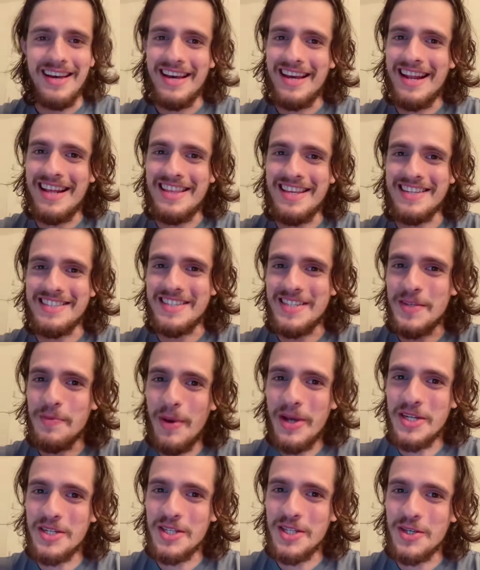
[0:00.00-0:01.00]
And I think it's
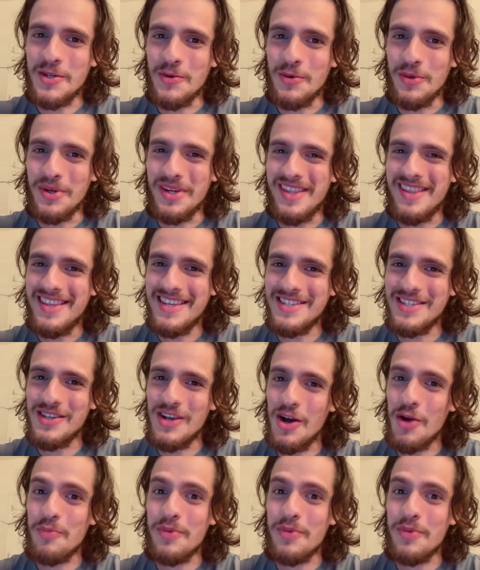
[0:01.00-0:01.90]
especially cool in this song